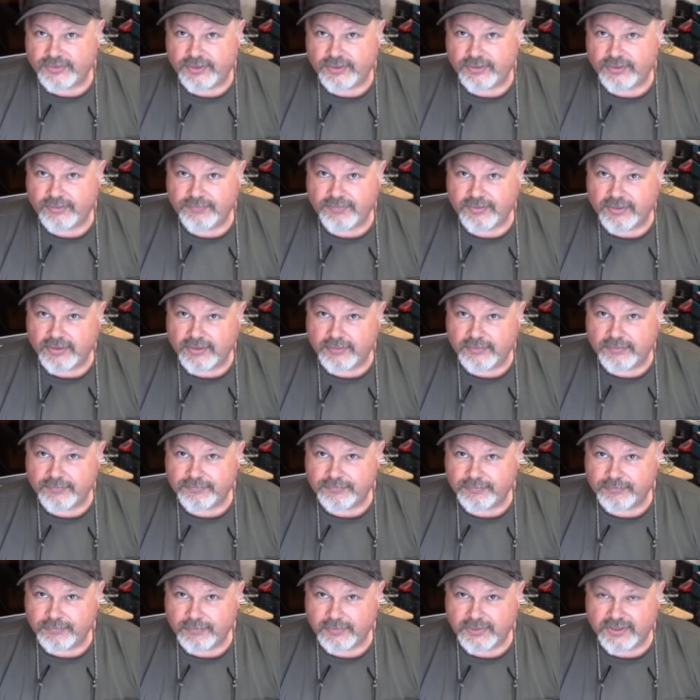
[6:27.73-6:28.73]

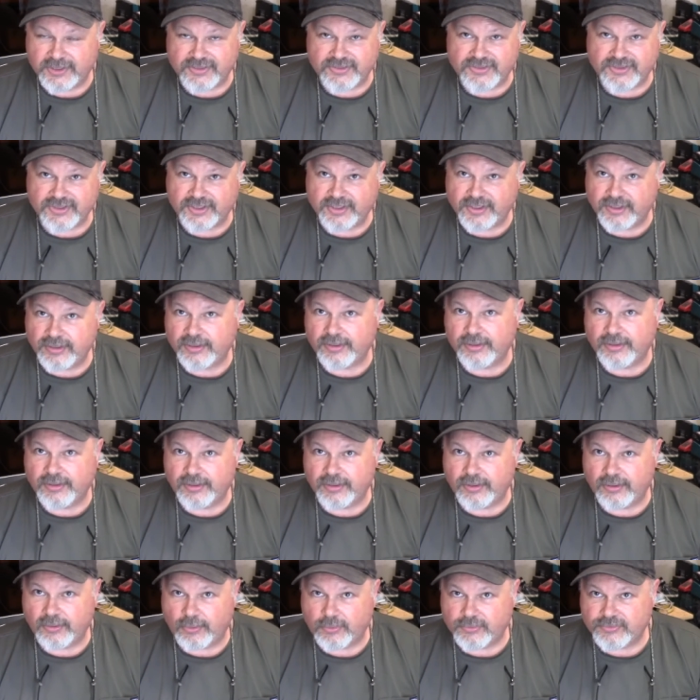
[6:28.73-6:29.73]
If we're going to sit here and
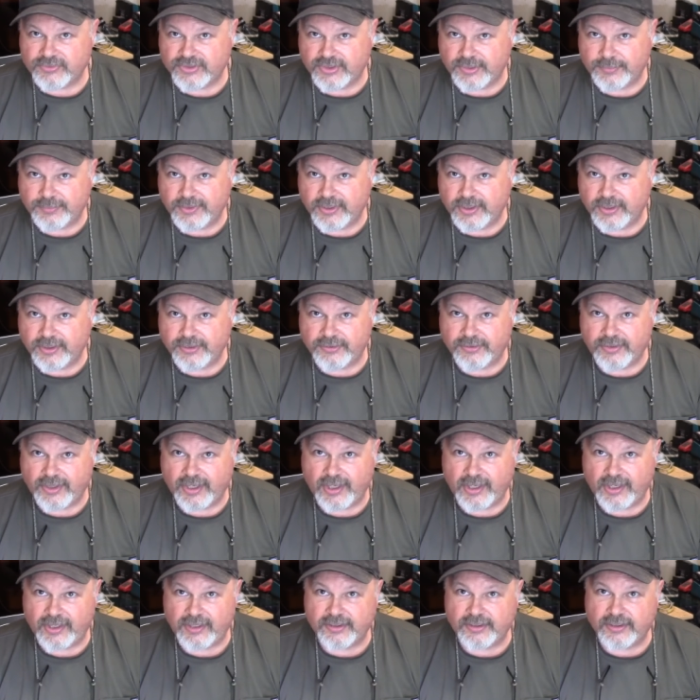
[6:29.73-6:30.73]
you're going to hold something in your
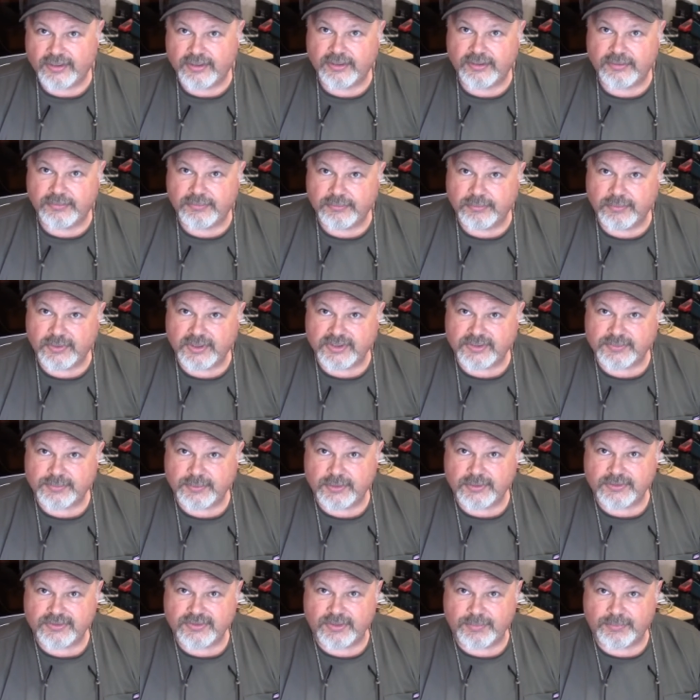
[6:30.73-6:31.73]
hand and you want to
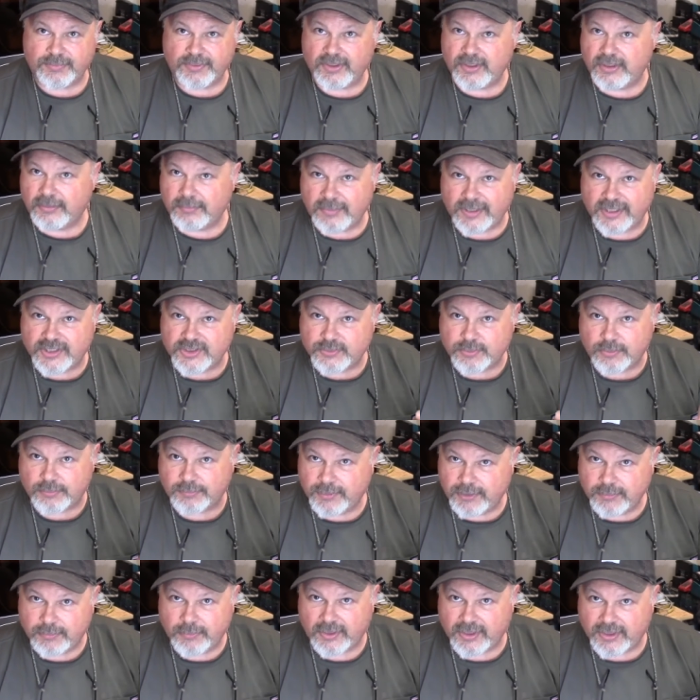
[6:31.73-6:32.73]
smoke something, it might as well
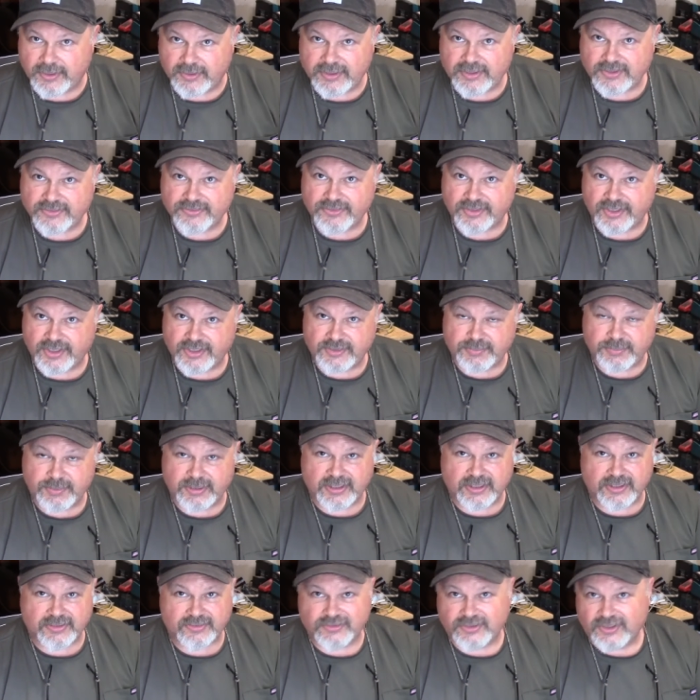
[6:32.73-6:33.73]
be one of these things,
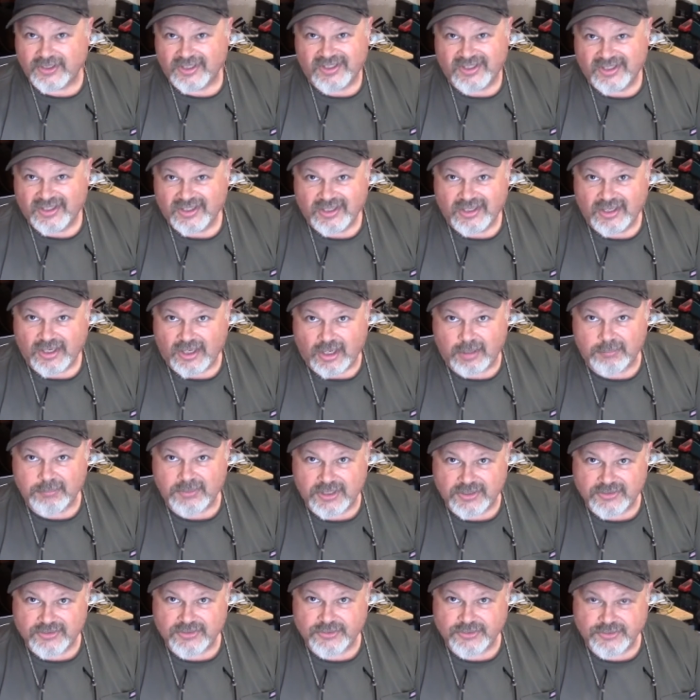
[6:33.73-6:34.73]
because I'm
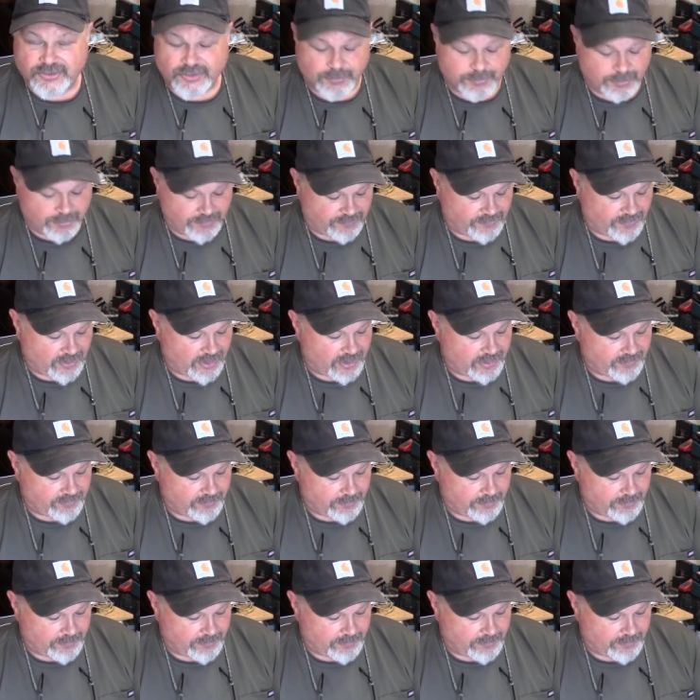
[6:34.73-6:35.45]
not so super fond of